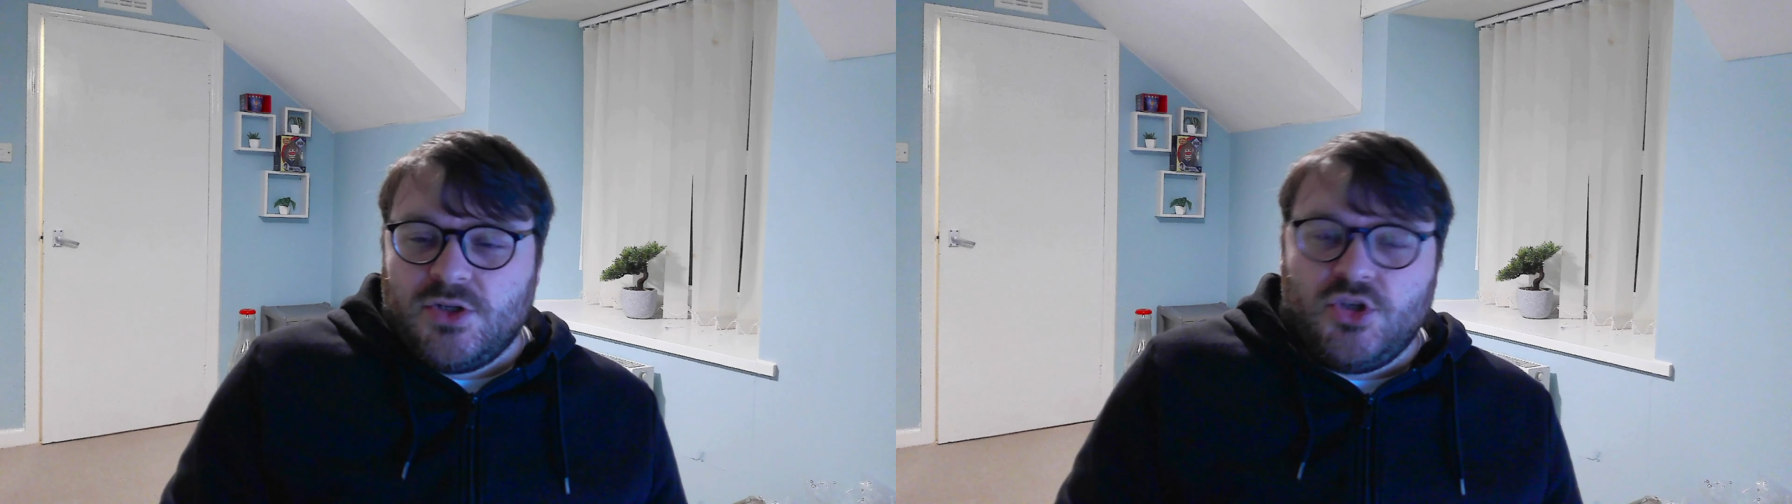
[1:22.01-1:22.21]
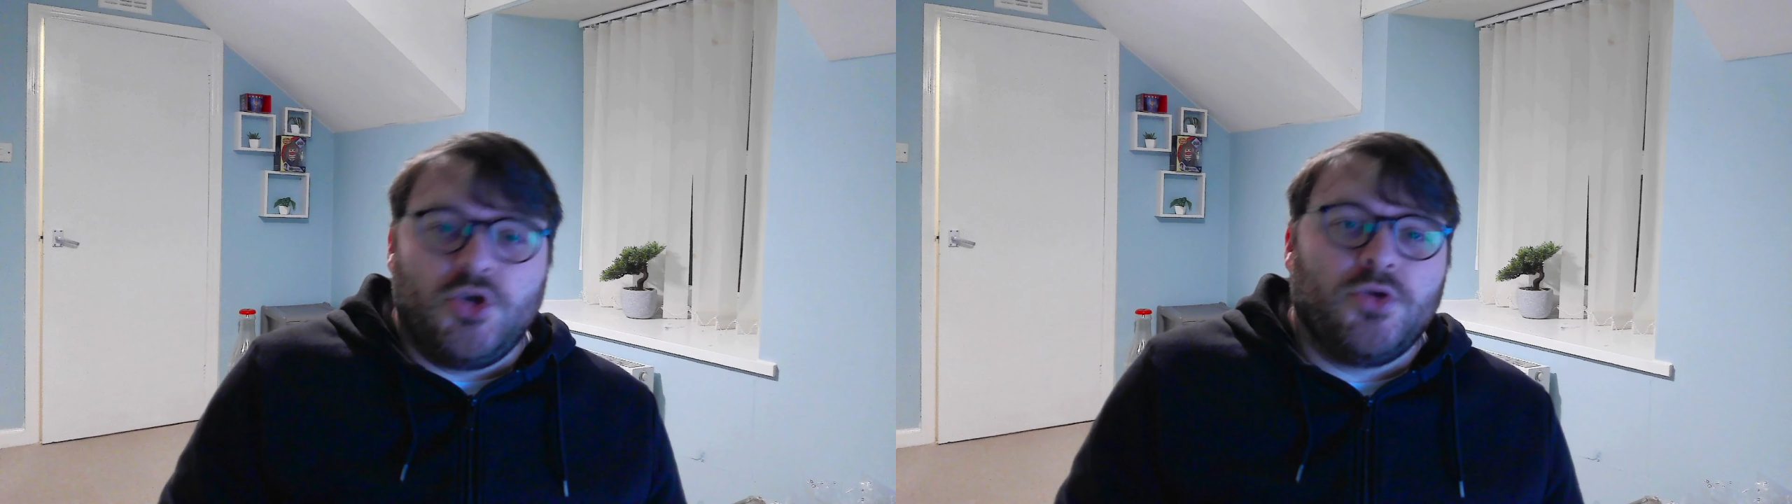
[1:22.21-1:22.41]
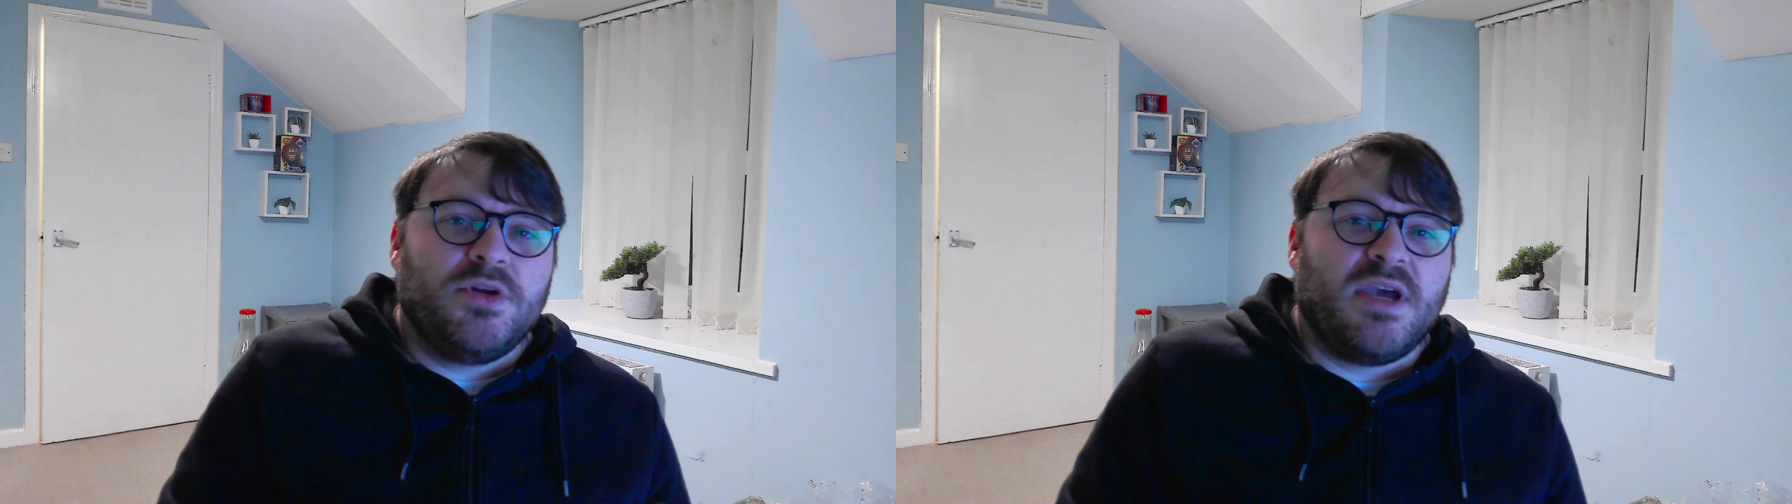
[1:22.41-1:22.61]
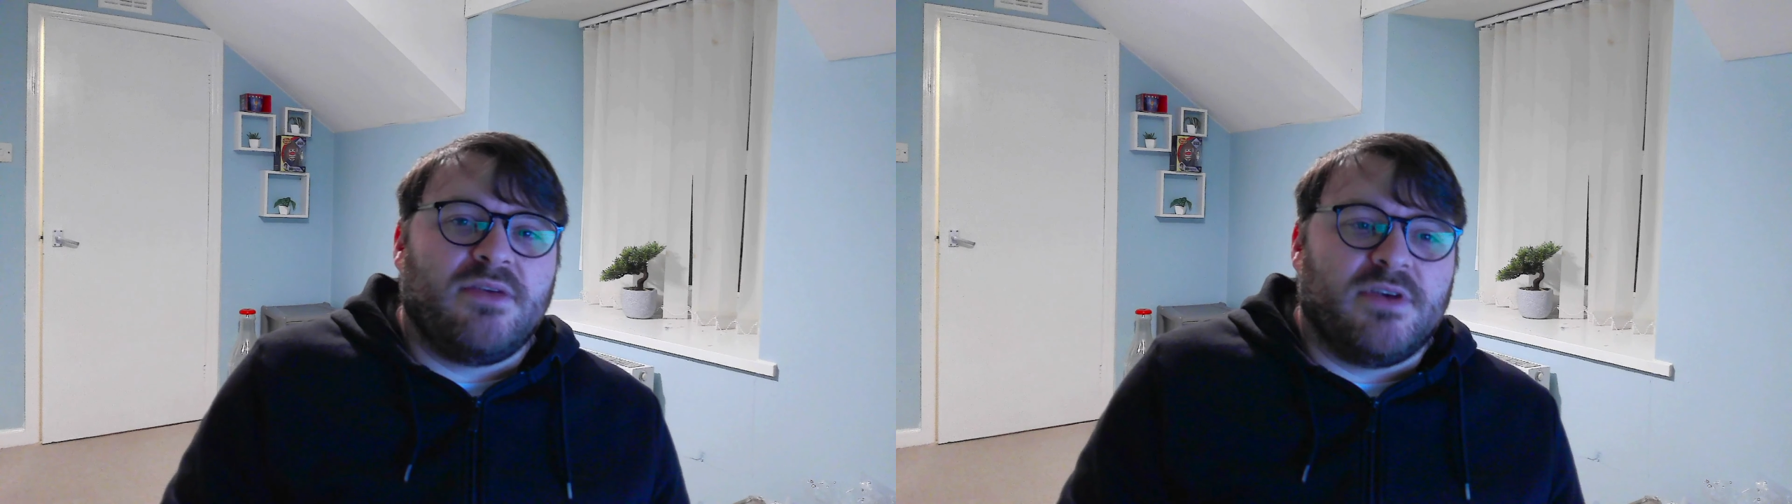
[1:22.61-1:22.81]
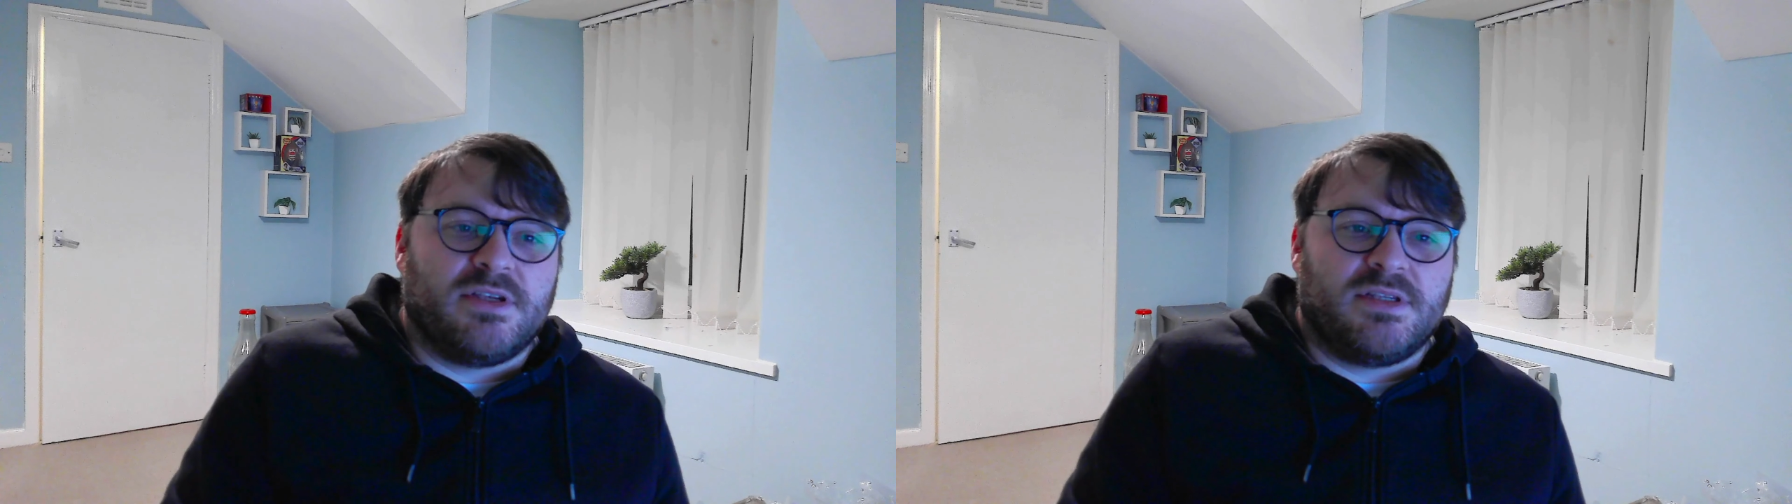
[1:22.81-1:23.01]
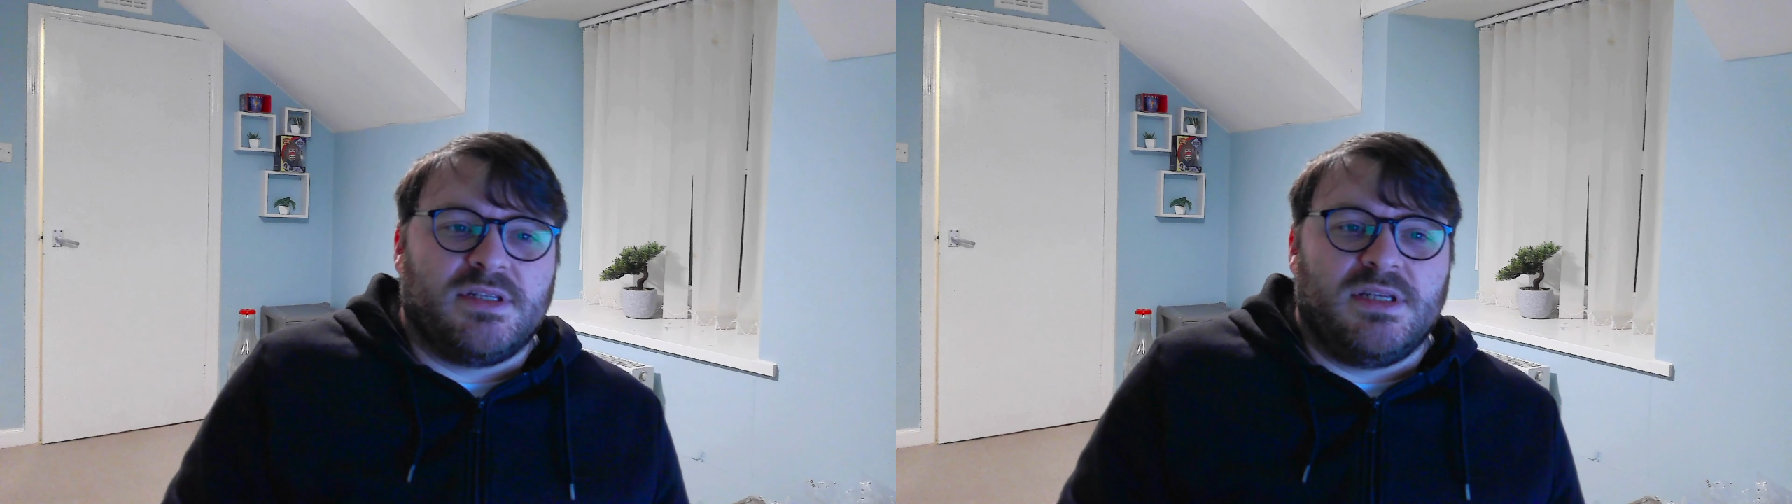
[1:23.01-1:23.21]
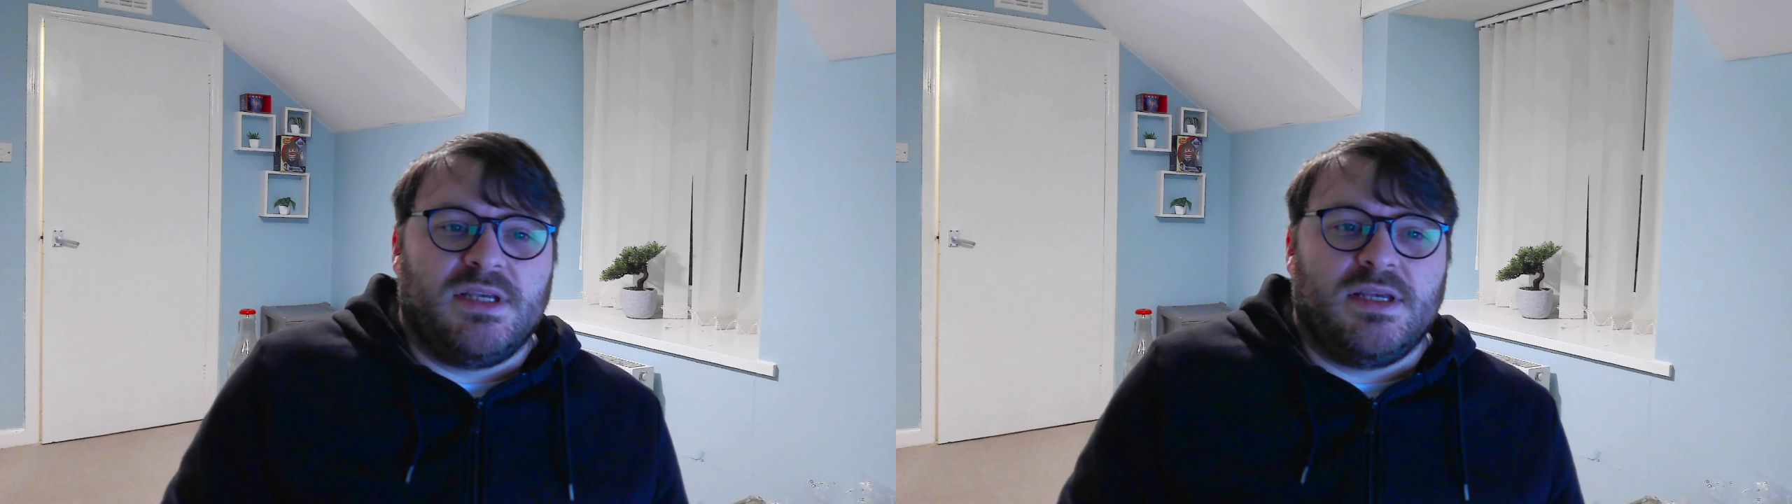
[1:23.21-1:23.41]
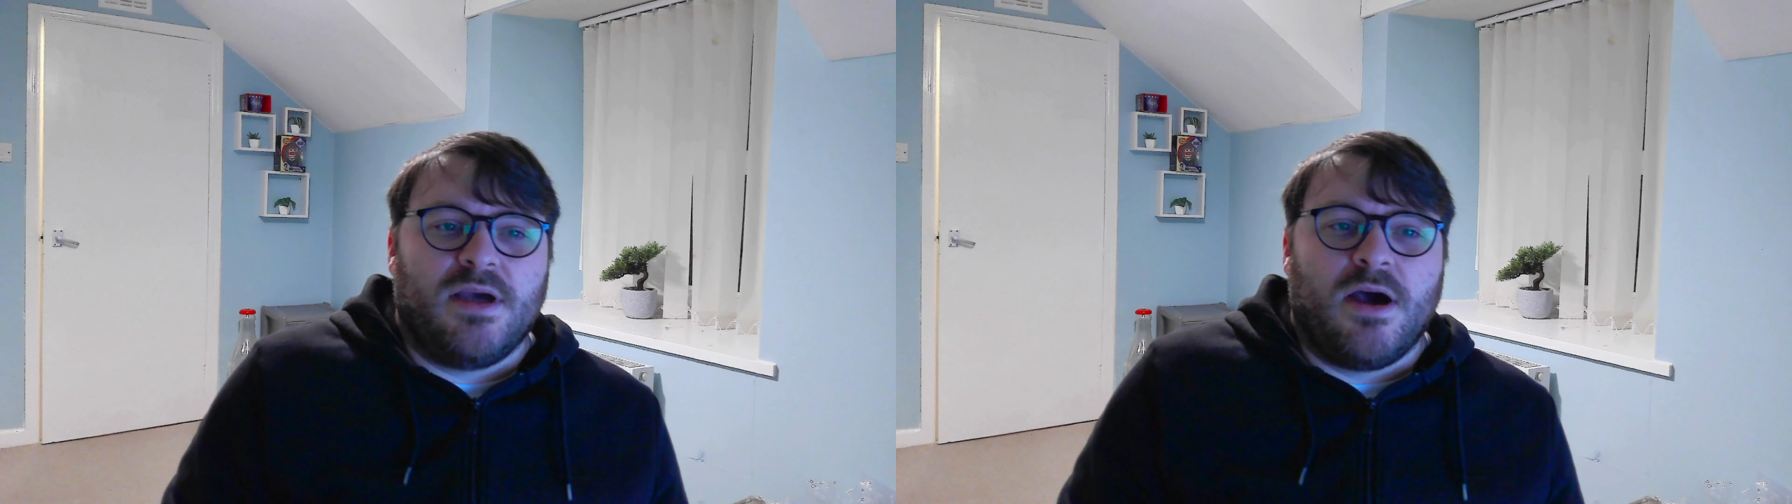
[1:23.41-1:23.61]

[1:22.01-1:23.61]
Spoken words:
neurodiversity